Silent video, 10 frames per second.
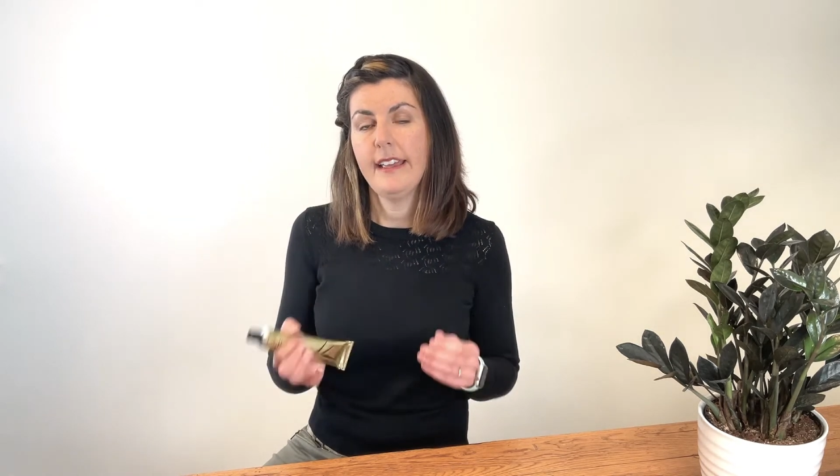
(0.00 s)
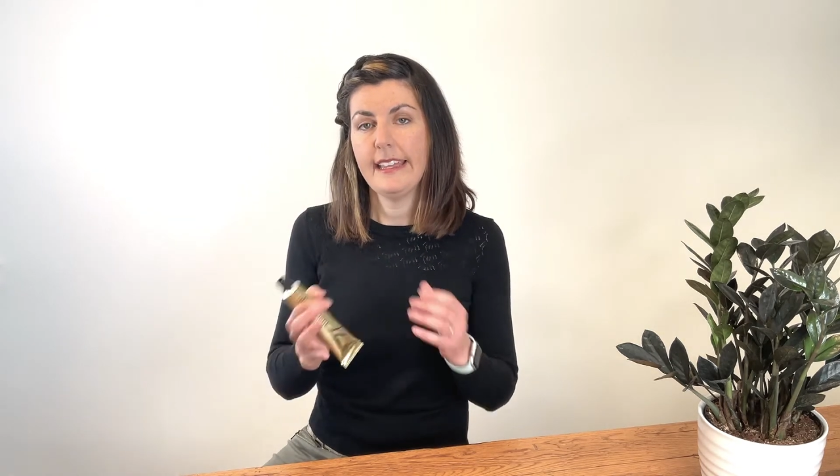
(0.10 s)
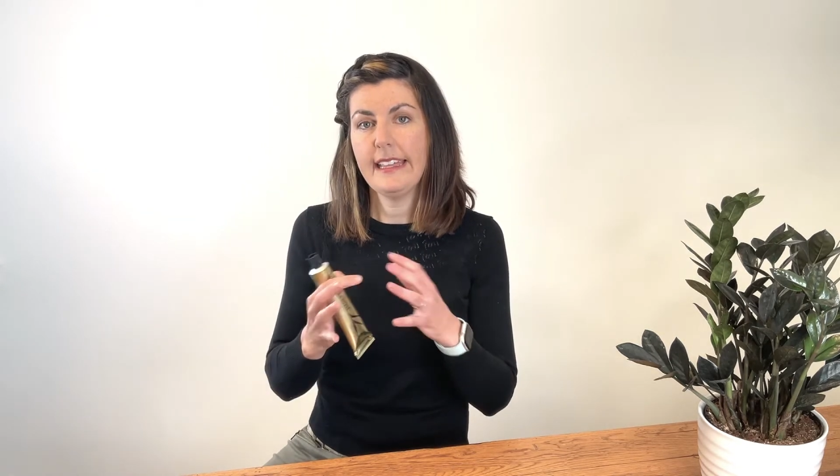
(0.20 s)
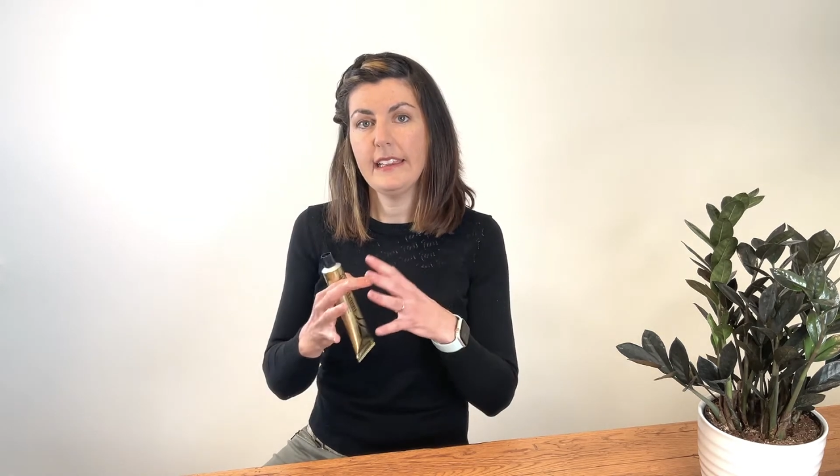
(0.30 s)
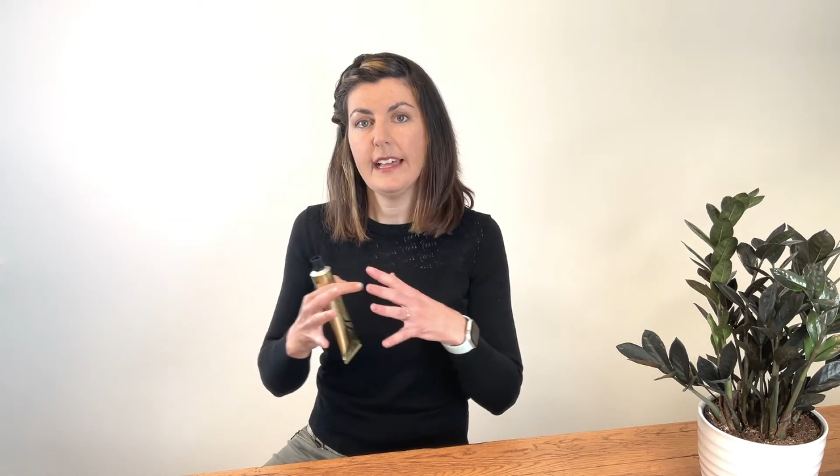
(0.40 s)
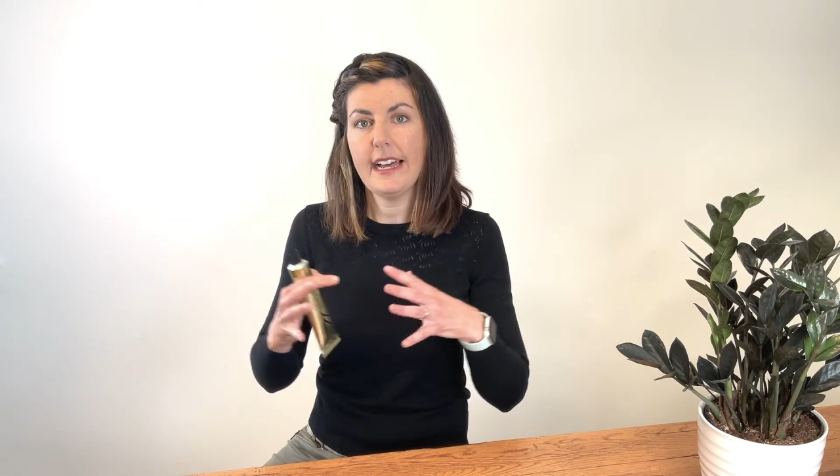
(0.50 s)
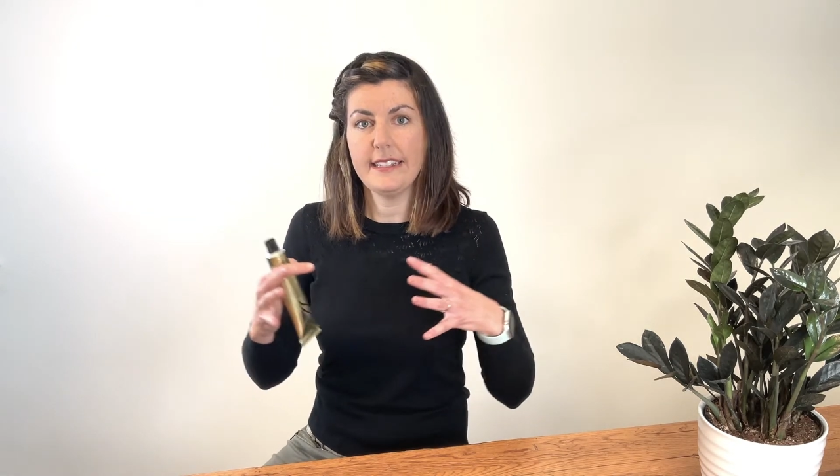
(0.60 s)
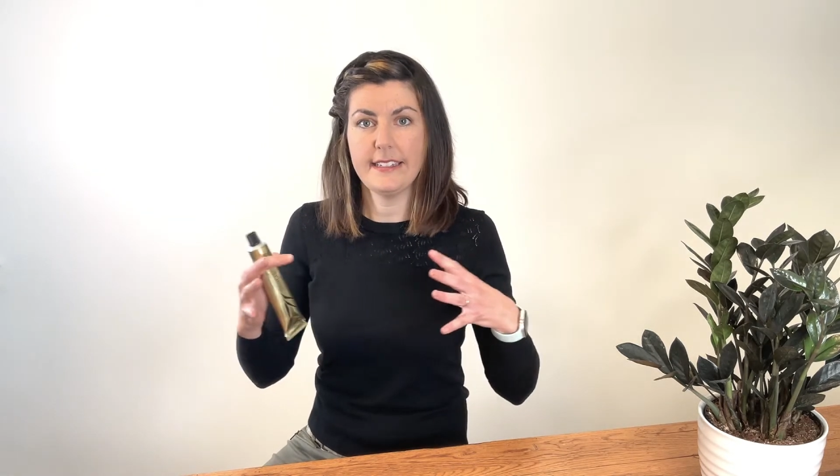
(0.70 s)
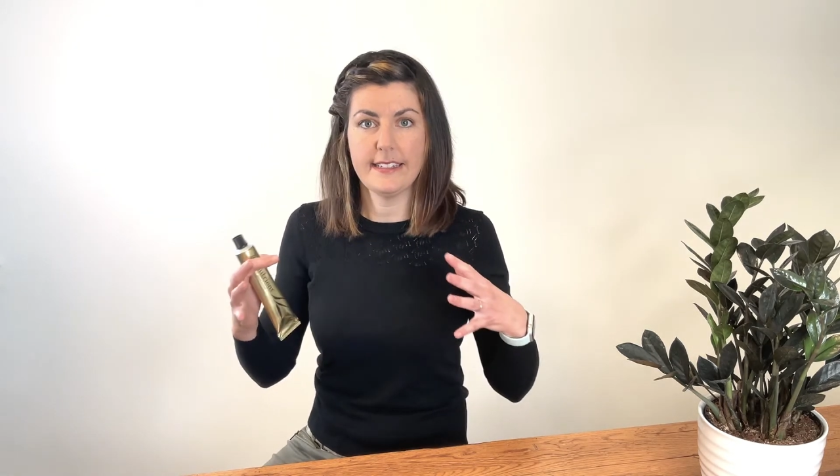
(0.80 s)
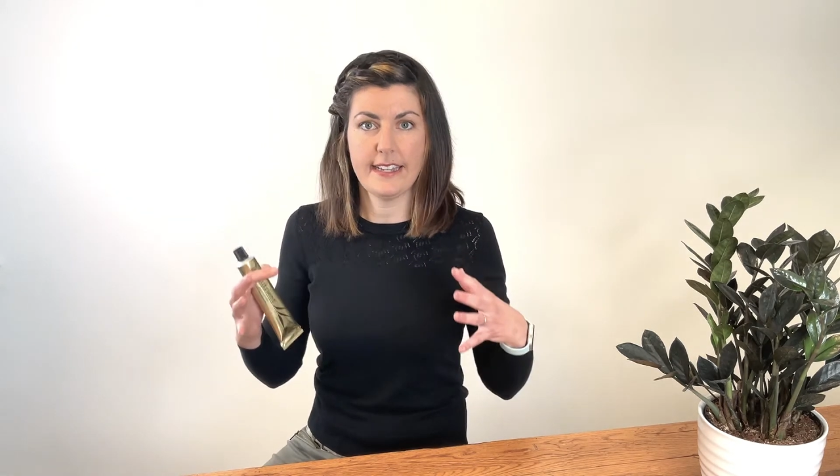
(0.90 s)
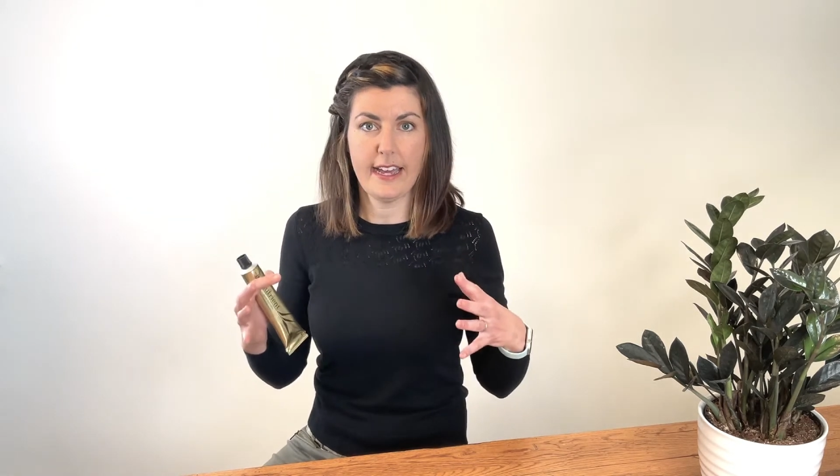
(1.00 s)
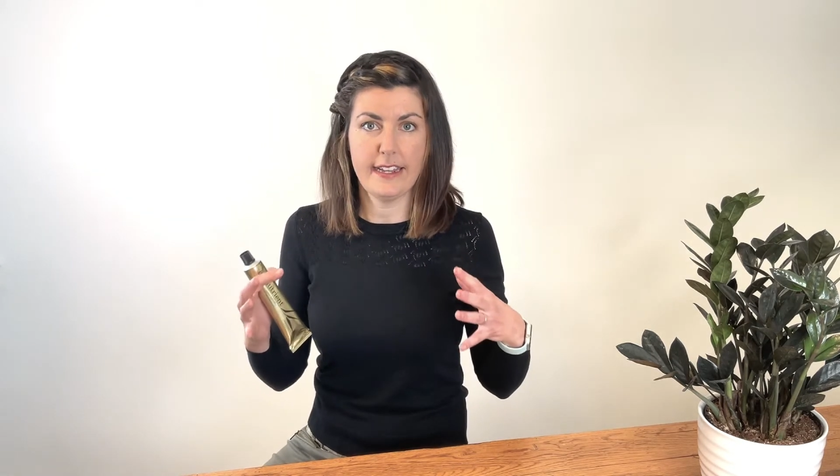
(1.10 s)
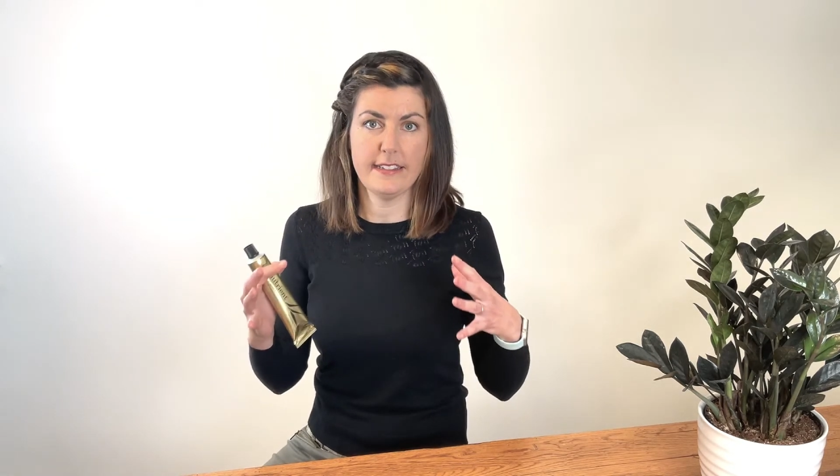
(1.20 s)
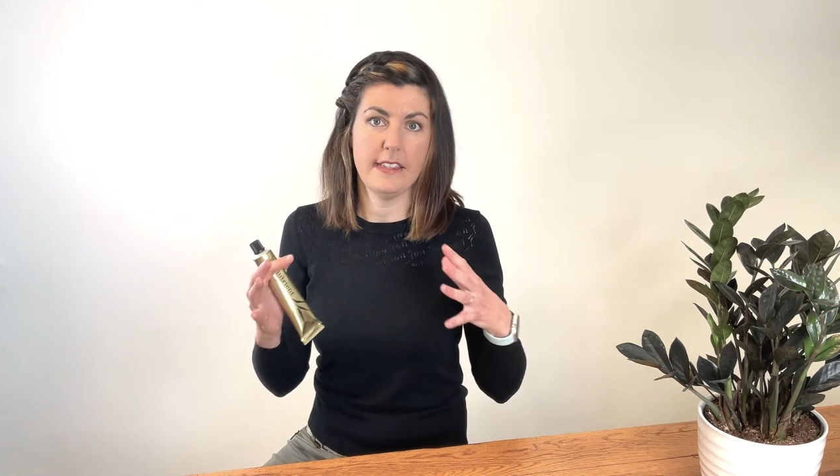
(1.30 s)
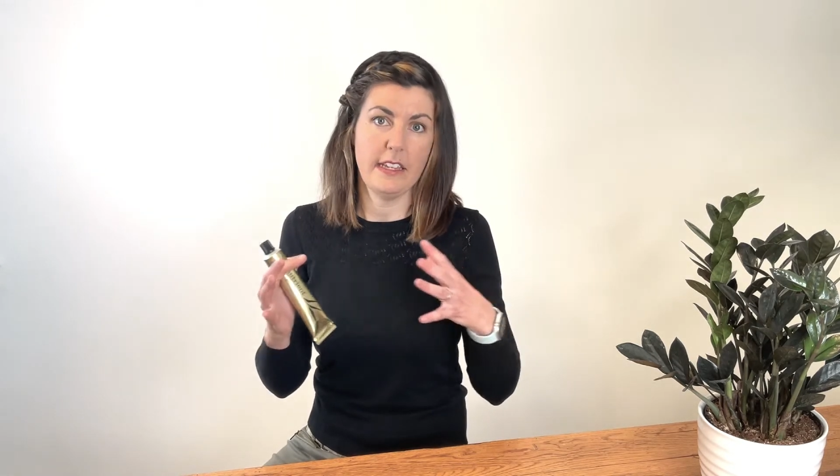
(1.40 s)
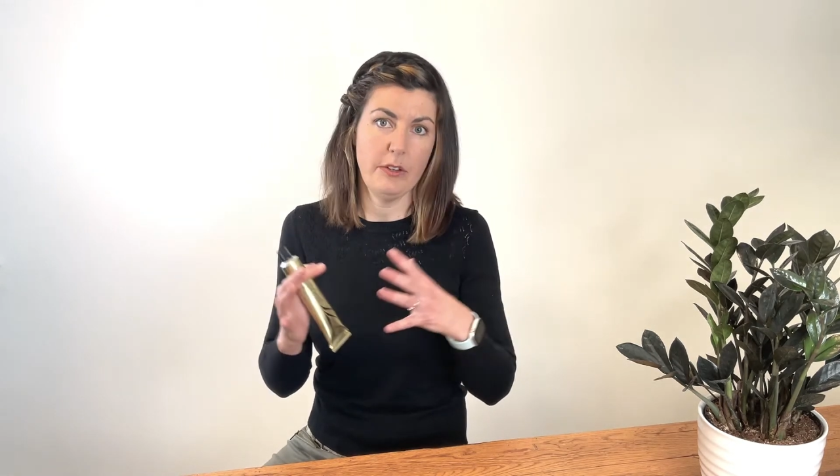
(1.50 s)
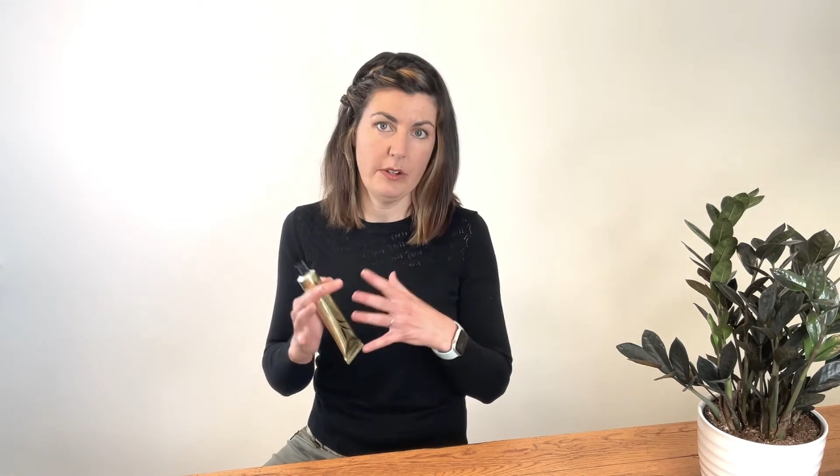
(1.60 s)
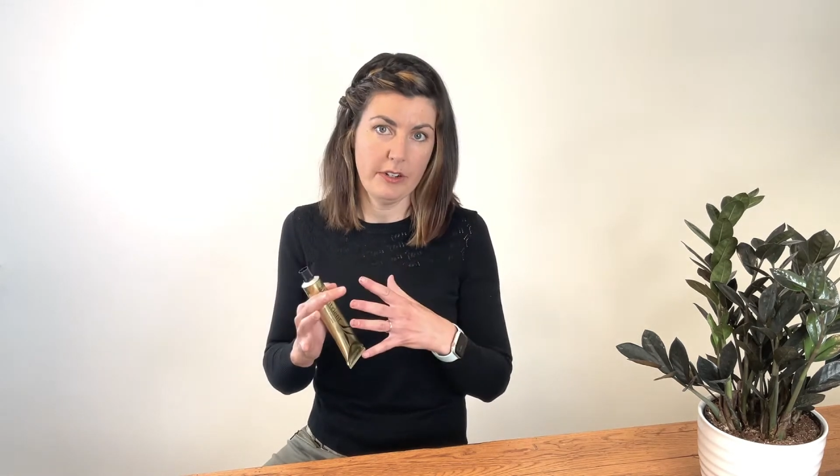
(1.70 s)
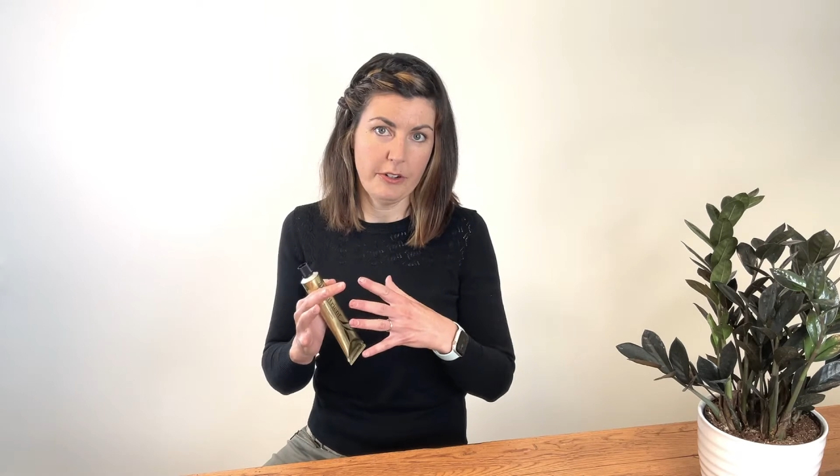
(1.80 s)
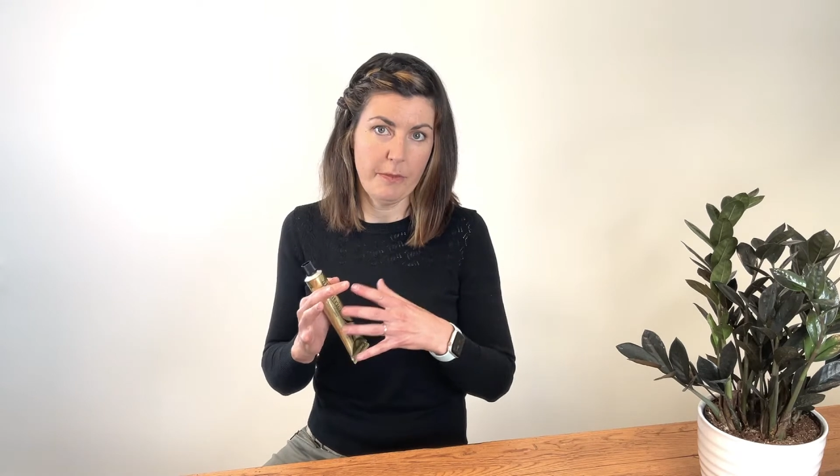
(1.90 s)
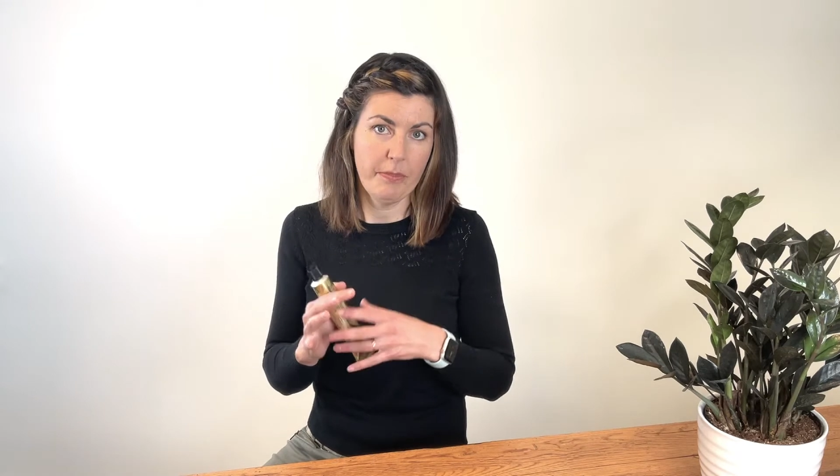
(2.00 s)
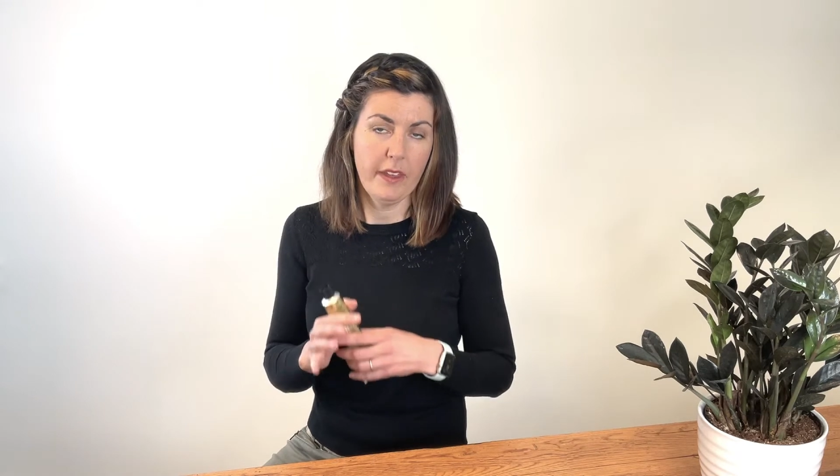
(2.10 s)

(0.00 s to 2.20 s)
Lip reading: elasticize the cuticle.